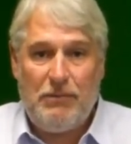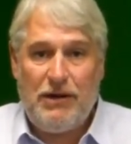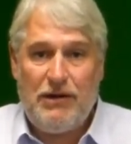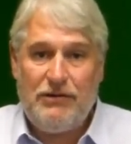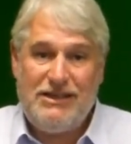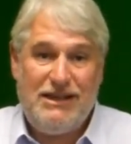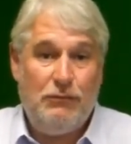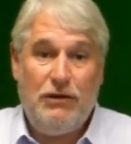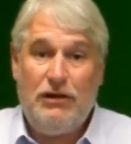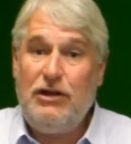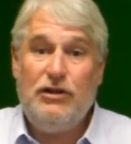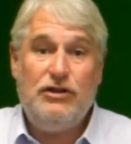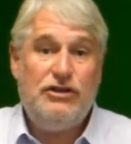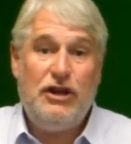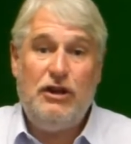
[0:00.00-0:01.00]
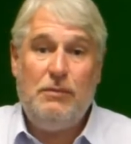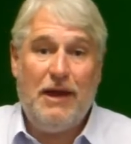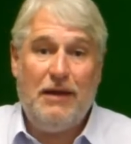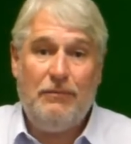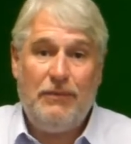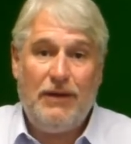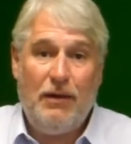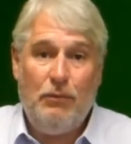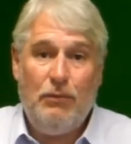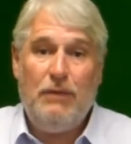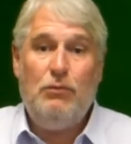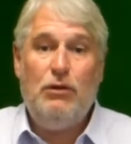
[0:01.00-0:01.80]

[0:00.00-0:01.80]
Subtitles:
because it will consume it and we